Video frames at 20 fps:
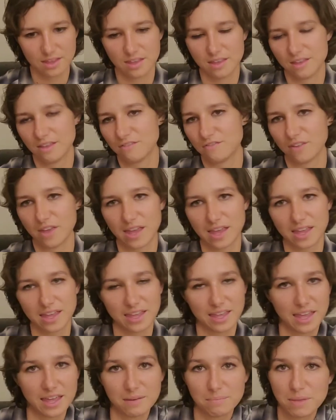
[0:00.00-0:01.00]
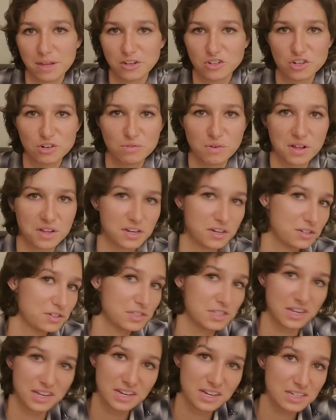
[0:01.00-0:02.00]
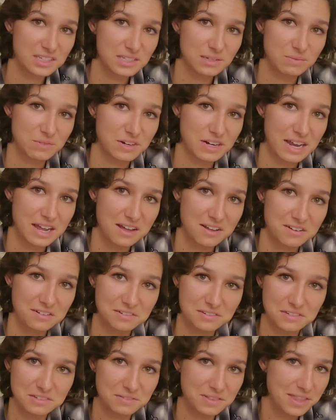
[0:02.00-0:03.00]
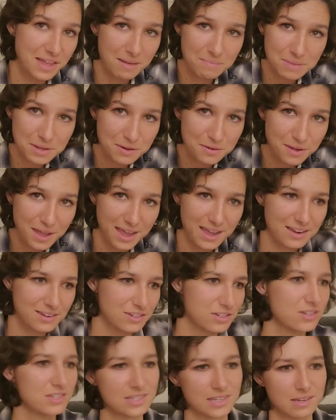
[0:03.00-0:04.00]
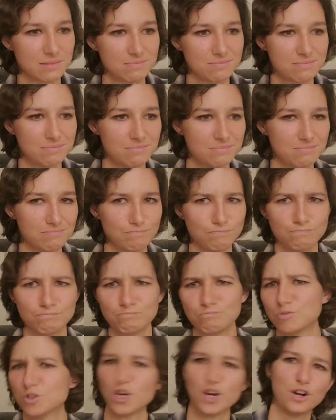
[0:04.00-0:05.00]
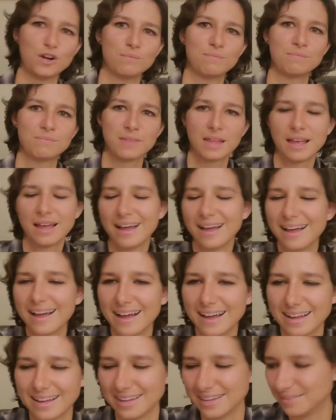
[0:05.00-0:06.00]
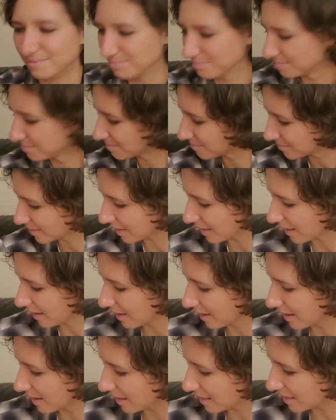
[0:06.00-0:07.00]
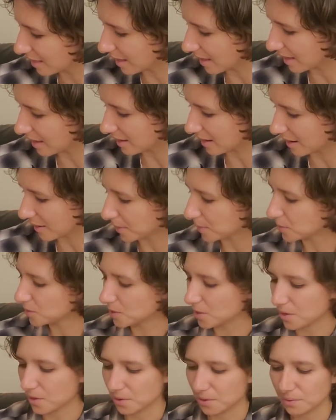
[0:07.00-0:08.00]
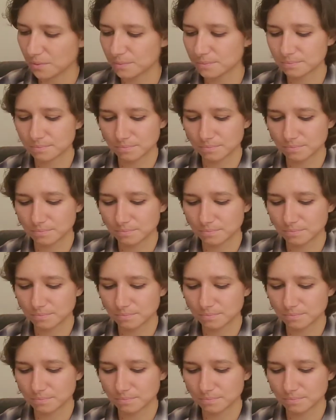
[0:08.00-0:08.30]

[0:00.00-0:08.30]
if I get a picture while you're signing someone out, would that be okay? And she said, sure. And then I also